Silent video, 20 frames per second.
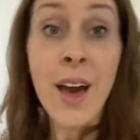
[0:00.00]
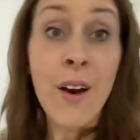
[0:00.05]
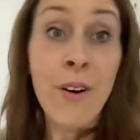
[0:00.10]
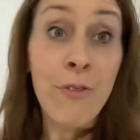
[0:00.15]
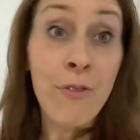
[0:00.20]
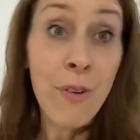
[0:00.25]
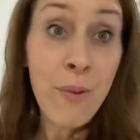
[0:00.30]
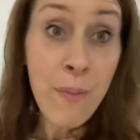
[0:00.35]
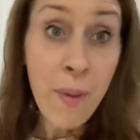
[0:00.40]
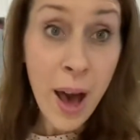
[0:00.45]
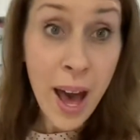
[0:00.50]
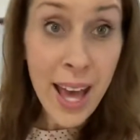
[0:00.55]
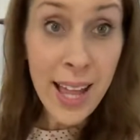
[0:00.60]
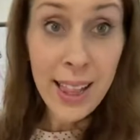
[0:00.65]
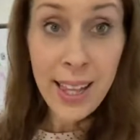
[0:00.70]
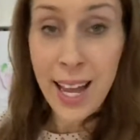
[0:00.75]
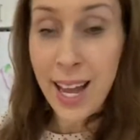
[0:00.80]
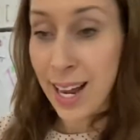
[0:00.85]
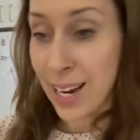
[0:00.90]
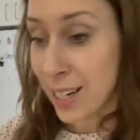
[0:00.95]
For my
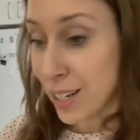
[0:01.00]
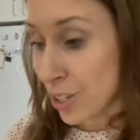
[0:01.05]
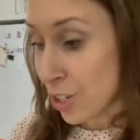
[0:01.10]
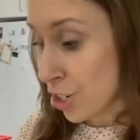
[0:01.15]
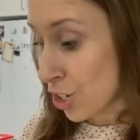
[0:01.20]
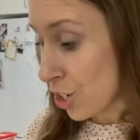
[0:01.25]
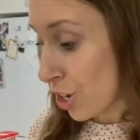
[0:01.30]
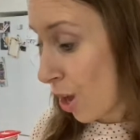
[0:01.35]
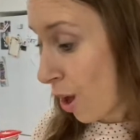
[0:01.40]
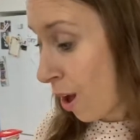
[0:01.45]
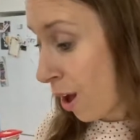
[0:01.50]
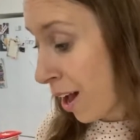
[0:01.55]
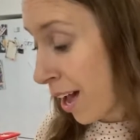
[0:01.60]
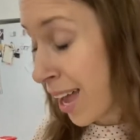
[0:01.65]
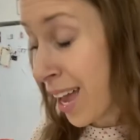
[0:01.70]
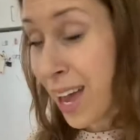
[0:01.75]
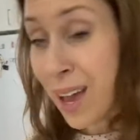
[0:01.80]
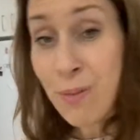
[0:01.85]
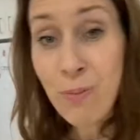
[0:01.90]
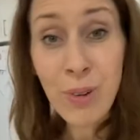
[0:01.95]
lunch,
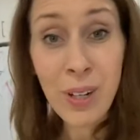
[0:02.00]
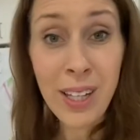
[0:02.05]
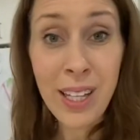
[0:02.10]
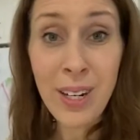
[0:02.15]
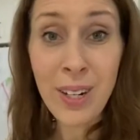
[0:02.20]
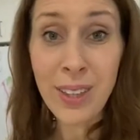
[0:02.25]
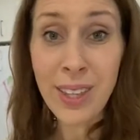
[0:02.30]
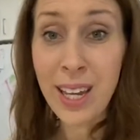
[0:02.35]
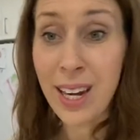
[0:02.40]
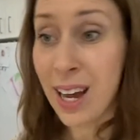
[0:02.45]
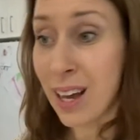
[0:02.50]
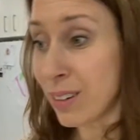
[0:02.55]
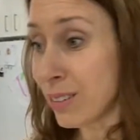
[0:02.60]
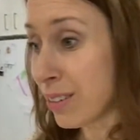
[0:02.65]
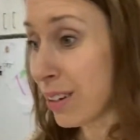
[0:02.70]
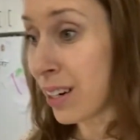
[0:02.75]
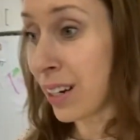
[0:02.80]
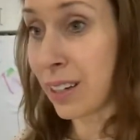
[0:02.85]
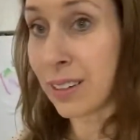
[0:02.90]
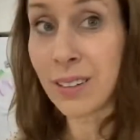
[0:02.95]
I am really not that
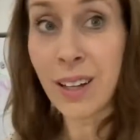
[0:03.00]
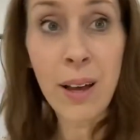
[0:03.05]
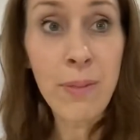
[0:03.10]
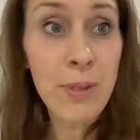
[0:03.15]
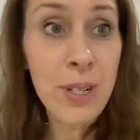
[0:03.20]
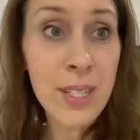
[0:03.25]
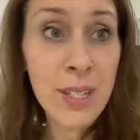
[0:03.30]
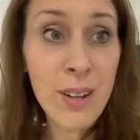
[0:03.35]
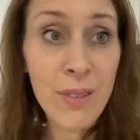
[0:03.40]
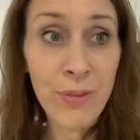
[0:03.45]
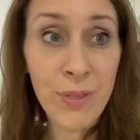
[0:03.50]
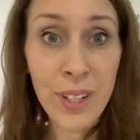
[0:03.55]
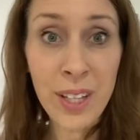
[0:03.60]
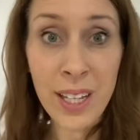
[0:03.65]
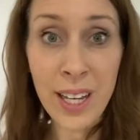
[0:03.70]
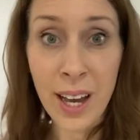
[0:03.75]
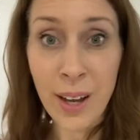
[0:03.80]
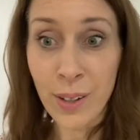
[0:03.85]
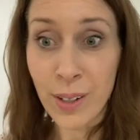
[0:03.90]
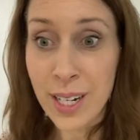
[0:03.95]
hungry. I'm just not
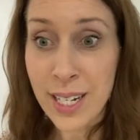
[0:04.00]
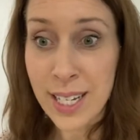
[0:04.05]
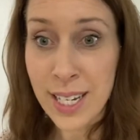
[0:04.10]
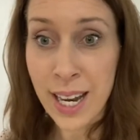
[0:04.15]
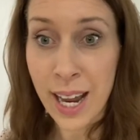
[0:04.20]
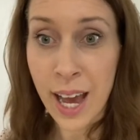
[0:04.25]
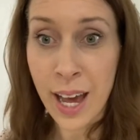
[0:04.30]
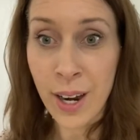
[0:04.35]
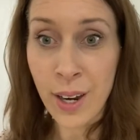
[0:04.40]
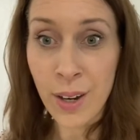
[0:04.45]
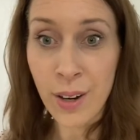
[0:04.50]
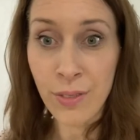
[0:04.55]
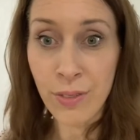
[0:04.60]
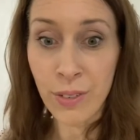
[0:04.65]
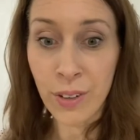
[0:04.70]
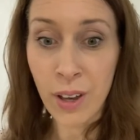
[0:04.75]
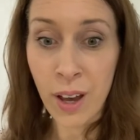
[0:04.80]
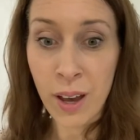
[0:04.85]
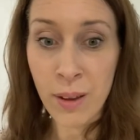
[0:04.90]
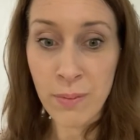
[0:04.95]
feeling hungry today. I don't know if
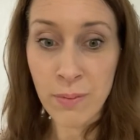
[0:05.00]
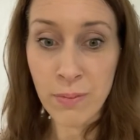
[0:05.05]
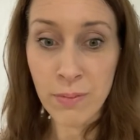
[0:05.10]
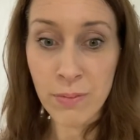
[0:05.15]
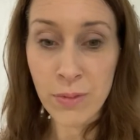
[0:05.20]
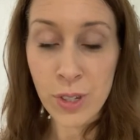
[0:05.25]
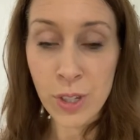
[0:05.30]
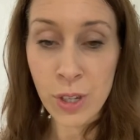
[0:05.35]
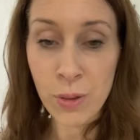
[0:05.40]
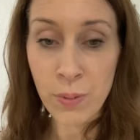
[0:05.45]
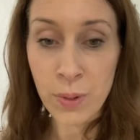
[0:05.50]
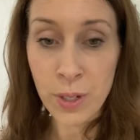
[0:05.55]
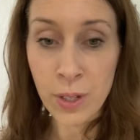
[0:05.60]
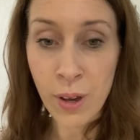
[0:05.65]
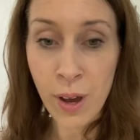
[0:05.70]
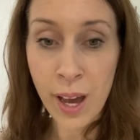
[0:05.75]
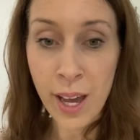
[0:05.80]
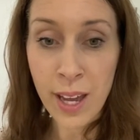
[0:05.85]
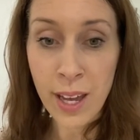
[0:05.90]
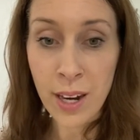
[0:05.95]
I'm super
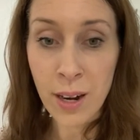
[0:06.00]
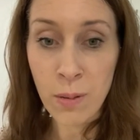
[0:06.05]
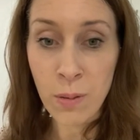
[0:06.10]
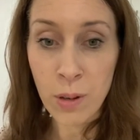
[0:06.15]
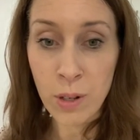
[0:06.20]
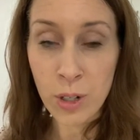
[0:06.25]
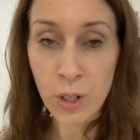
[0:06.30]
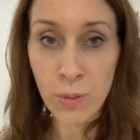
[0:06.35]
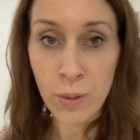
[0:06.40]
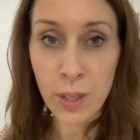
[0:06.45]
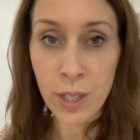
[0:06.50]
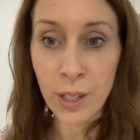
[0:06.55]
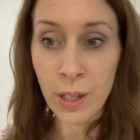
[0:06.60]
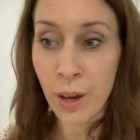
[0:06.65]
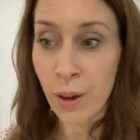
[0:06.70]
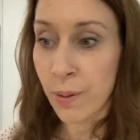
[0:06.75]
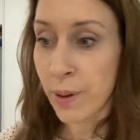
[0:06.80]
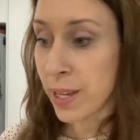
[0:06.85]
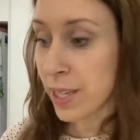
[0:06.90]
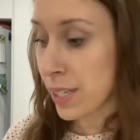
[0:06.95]
tired. I'm not sure what the
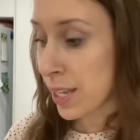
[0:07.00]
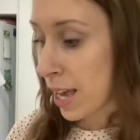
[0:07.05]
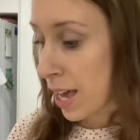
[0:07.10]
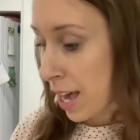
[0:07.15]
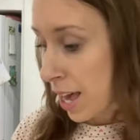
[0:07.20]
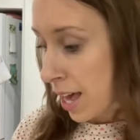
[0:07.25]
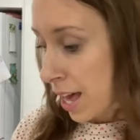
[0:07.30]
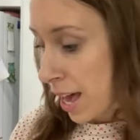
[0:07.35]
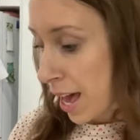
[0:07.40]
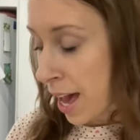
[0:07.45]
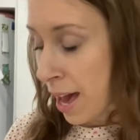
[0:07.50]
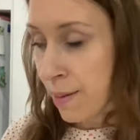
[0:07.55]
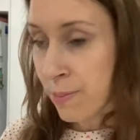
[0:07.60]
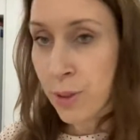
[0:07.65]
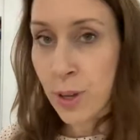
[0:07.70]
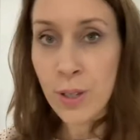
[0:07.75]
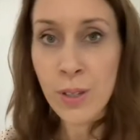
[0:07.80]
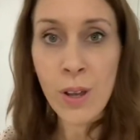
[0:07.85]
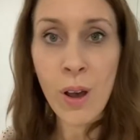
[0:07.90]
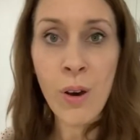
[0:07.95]
go is.
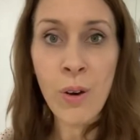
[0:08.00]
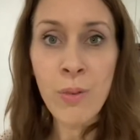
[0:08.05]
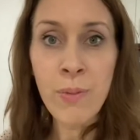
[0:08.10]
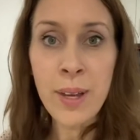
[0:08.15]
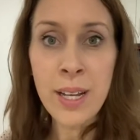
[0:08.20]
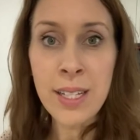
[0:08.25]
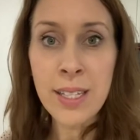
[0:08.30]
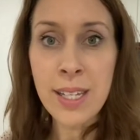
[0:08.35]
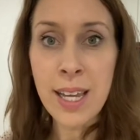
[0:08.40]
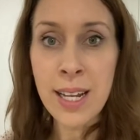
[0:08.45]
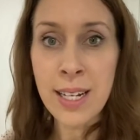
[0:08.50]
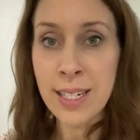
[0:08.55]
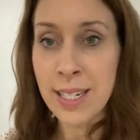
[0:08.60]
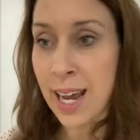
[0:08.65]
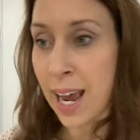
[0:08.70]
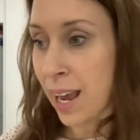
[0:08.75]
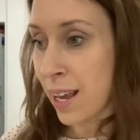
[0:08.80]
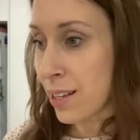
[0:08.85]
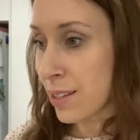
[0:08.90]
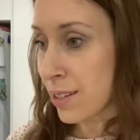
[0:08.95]
Those almonds and
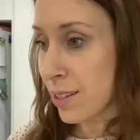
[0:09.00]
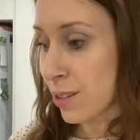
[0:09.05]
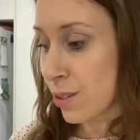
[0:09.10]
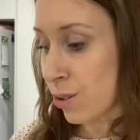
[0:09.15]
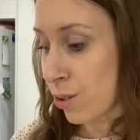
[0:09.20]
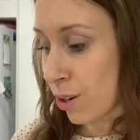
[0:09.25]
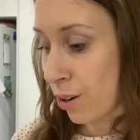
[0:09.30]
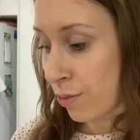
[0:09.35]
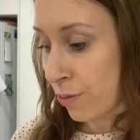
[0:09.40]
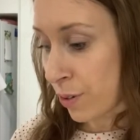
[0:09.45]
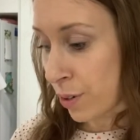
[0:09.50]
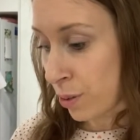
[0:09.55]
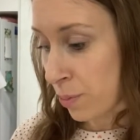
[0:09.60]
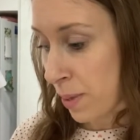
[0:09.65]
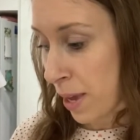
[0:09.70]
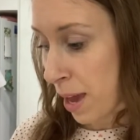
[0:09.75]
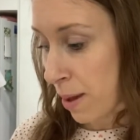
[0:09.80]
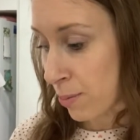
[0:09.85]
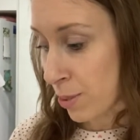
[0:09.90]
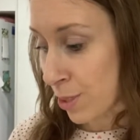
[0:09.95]
dates sort of filled
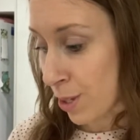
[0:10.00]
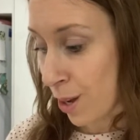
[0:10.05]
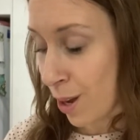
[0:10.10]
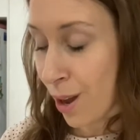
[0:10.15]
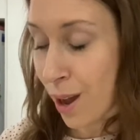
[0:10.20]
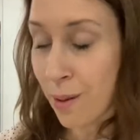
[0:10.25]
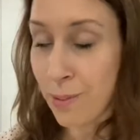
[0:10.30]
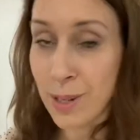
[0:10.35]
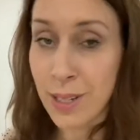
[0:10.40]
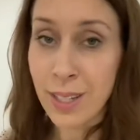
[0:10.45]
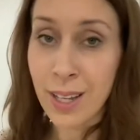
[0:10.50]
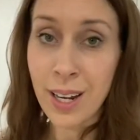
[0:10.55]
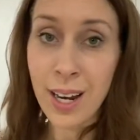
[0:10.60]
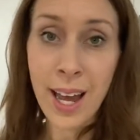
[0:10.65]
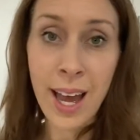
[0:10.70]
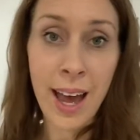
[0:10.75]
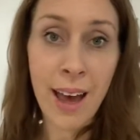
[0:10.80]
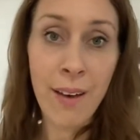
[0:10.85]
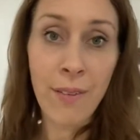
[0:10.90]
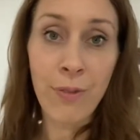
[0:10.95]
me up. So I'm just gonna
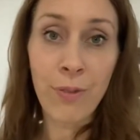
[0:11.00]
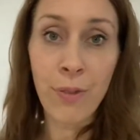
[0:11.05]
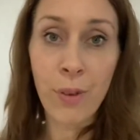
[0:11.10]
have